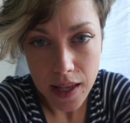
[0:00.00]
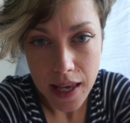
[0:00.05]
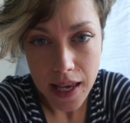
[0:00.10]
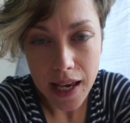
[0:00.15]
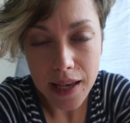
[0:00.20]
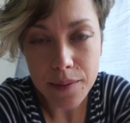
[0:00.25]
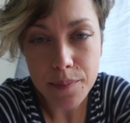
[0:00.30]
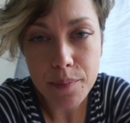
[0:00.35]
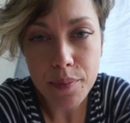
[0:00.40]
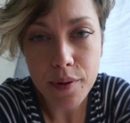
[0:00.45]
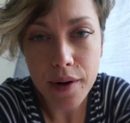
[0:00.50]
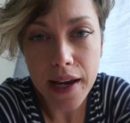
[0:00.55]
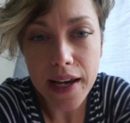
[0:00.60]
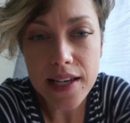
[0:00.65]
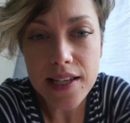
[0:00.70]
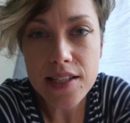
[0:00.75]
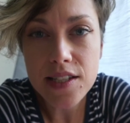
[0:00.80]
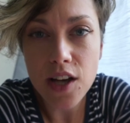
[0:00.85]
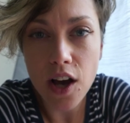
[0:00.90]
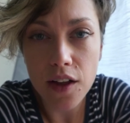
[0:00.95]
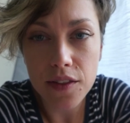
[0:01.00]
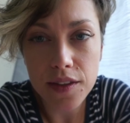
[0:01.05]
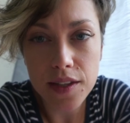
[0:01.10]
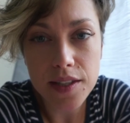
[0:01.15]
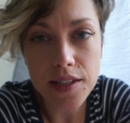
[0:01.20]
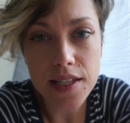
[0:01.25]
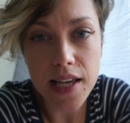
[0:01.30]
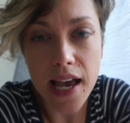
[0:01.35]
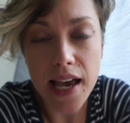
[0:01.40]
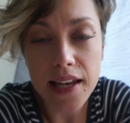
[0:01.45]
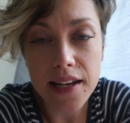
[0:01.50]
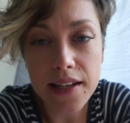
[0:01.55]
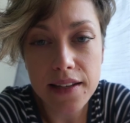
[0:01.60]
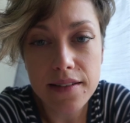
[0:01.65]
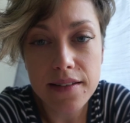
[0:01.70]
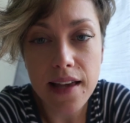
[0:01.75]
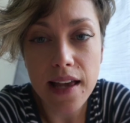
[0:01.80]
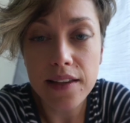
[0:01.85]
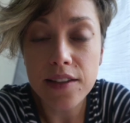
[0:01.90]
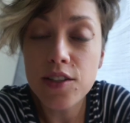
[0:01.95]
It preys on the dead.
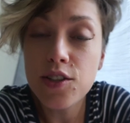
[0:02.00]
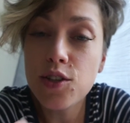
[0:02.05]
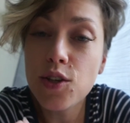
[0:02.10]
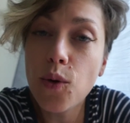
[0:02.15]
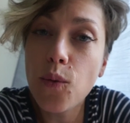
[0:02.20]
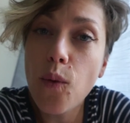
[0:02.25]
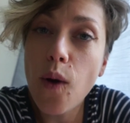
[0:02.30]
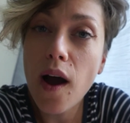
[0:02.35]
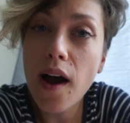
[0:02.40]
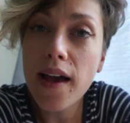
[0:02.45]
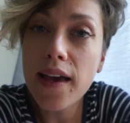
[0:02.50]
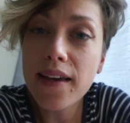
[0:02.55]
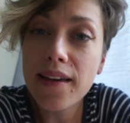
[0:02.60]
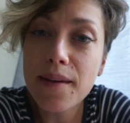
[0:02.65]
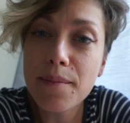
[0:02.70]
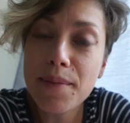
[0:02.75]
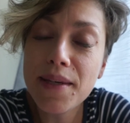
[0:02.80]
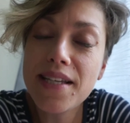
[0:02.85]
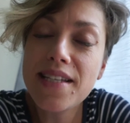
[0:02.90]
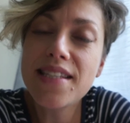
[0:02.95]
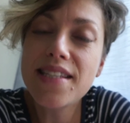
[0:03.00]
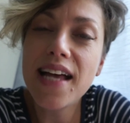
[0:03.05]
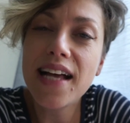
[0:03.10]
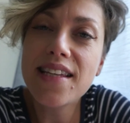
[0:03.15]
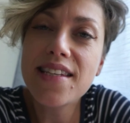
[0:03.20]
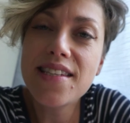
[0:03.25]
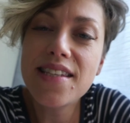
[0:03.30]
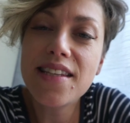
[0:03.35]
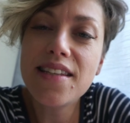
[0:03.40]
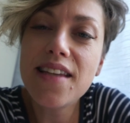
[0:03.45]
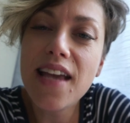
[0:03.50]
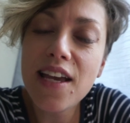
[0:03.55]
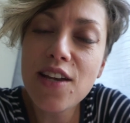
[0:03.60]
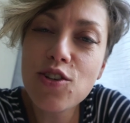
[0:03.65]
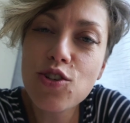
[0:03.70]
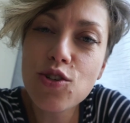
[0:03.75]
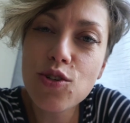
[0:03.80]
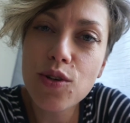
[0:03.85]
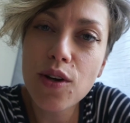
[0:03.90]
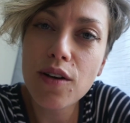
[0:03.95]
And do you know why? Because that's the
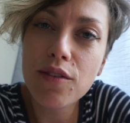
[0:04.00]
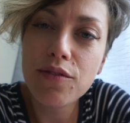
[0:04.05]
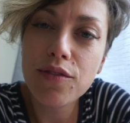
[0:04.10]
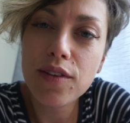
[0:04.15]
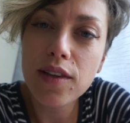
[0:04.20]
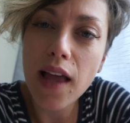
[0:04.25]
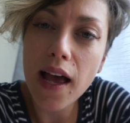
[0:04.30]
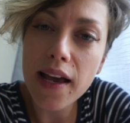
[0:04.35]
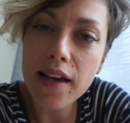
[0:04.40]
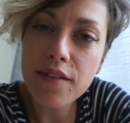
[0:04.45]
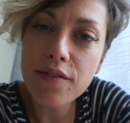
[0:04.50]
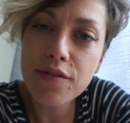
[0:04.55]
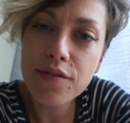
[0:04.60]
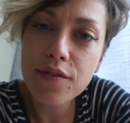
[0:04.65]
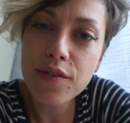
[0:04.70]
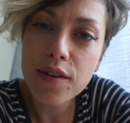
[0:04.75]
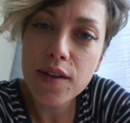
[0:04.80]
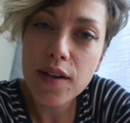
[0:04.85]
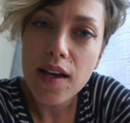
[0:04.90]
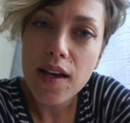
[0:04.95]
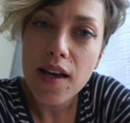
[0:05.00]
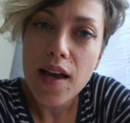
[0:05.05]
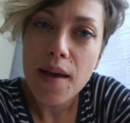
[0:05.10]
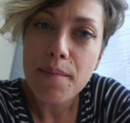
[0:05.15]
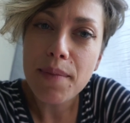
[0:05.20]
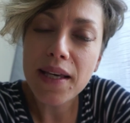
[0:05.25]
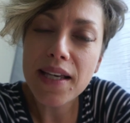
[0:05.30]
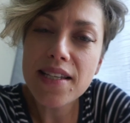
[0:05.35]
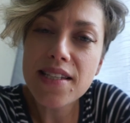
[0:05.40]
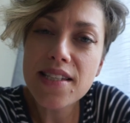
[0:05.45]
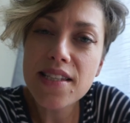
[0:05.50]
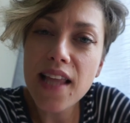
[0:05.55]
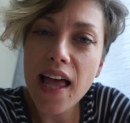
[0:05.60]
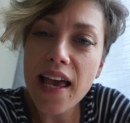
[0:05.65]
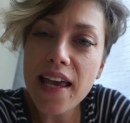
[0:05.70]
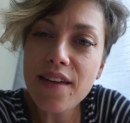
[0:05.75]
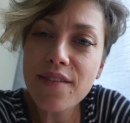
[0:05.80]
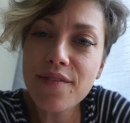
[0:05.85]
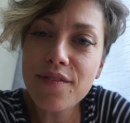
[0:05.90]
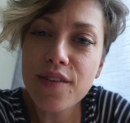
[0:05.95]
nature of life. Because
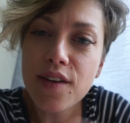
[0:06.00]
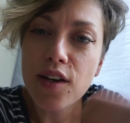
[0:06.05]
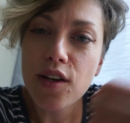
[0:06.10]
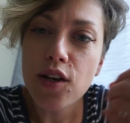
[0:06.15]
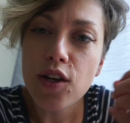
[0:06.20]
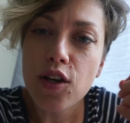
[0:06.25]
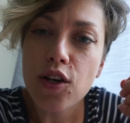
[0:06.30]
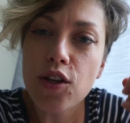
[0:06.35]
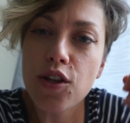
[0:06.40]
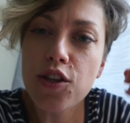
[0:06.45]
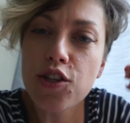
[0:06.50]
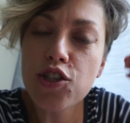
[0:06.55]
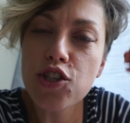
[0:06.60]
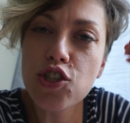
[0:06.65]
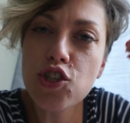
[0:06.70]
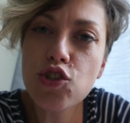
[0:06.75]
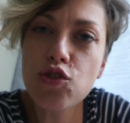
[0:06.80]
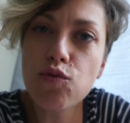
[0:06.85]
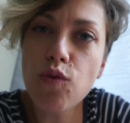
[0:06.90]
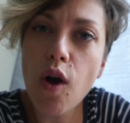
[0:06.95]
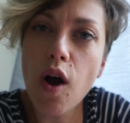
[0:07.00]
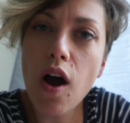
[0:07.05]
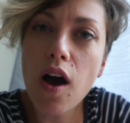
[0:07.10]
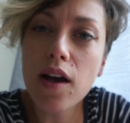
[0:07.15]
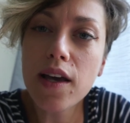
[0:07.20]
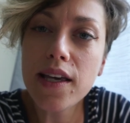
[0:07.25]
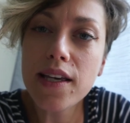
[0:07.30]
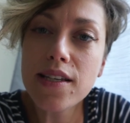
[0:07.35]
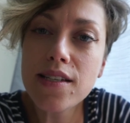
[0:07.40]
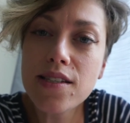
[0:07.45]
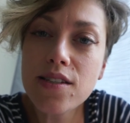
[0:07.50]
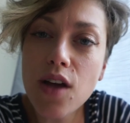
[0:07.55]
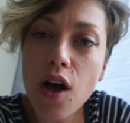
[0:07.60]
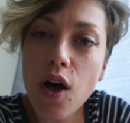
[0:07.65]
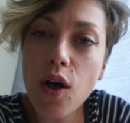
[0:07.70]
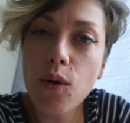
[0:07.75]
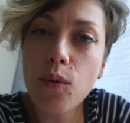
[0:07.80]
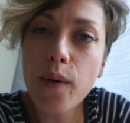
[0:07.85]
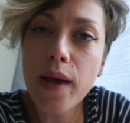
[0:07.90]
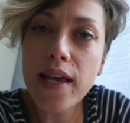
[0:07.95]
life, the strongest
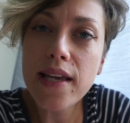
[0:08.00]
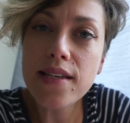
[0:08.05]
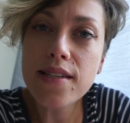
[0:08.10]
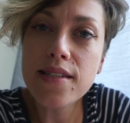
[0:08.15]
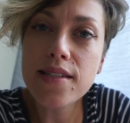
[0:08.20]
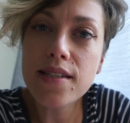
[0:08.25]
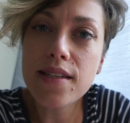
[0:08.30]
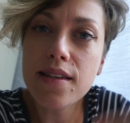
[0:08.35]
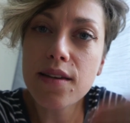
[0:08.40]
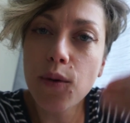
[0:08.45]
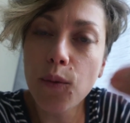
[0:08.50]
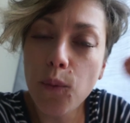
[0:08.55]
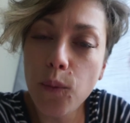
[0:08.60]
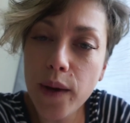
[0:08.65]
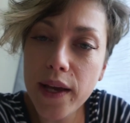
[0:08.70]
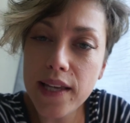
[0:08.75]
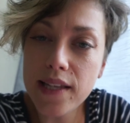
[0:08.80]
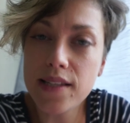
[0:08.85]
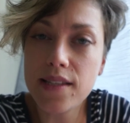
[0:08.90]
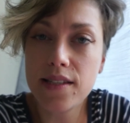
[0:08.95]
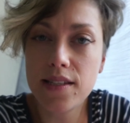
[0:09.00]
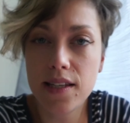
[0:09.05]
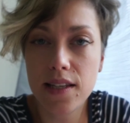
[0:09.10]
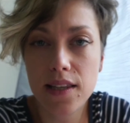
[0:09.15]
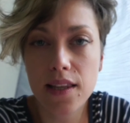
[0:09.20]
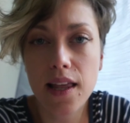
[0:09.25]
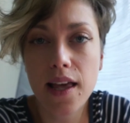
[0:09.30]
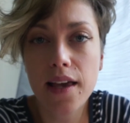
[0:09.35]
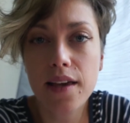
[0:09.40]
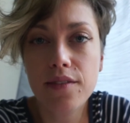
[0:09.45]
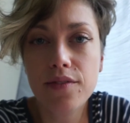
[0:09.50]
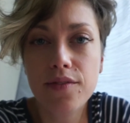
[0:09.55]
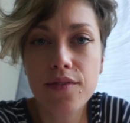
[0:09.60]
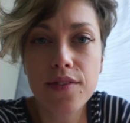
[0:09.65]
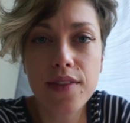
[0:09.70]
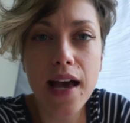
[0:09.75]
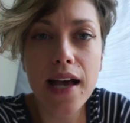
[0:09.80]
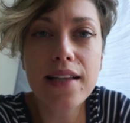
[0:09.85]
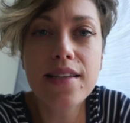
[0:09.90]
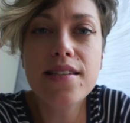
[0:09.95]
always wins in life.
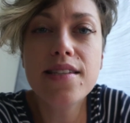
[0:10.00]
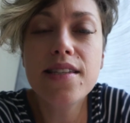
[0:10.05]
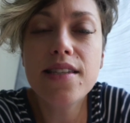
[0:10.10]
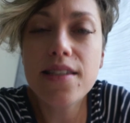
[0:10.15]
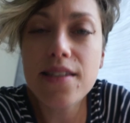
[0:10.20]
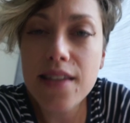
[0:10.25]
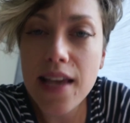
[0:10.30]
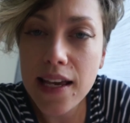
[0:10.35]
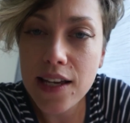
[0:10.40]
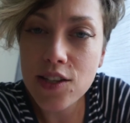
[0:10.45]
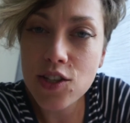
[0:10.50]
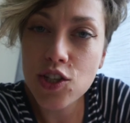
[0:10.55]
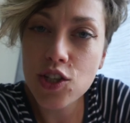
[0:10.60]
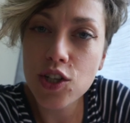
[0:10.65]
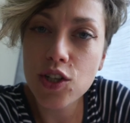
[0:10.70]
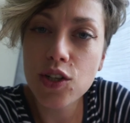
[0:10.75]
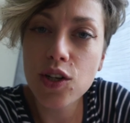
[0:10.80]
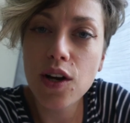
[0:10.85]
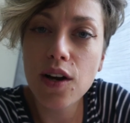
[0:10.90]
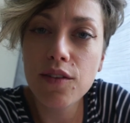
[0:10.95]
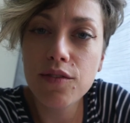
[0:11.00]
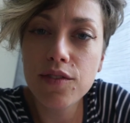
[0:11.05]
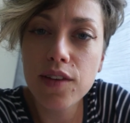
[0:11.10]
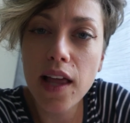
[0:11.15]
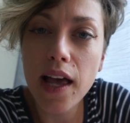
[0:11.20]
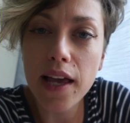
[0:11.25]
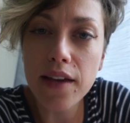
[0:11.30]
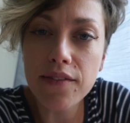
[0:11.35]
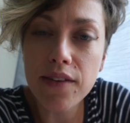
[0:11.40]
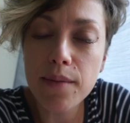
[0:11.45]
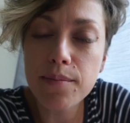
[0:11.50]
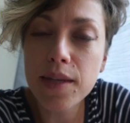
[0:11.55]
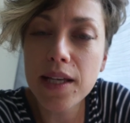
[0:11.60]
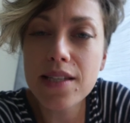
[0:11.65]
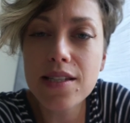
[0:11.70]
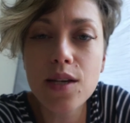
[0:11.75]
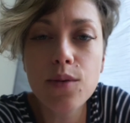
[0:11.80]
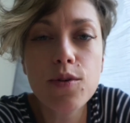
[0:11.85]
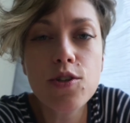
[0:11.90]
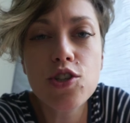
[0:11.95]
That's the nature of life. I'm not
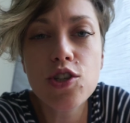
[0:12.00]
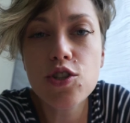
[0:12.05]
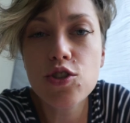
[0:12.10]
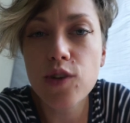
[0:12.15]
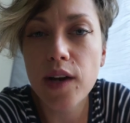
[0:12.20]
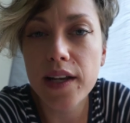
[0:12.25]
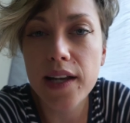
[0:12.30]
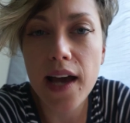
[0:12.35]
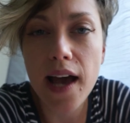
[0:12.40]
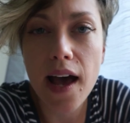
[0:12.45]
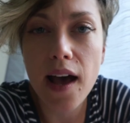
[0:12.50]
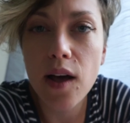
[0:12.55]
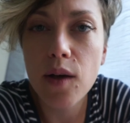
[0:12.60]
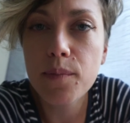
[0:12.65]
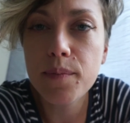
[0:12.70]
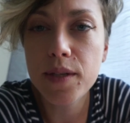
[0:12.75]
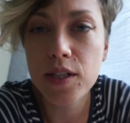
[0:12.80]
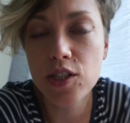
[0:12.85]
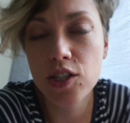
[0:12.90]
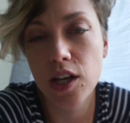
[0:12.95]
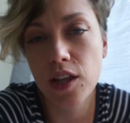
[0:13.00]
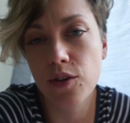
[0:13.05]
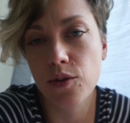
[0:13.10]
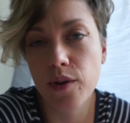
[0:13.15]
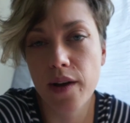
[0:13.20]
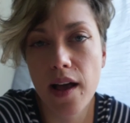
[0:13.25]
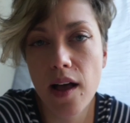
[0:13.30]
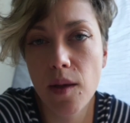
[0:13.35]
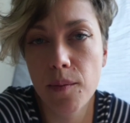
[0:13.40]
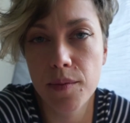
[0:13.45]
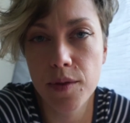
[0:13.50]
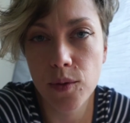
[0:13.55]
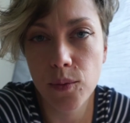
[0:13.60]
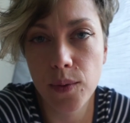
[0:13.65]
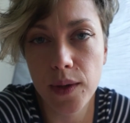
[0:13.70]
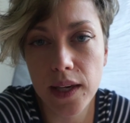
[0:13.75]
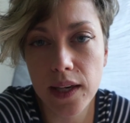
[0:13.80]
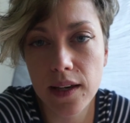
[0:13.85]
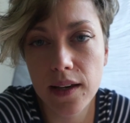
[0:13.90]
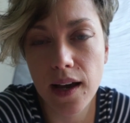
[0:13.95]
saying we shouldn't try to help each other or help the weak.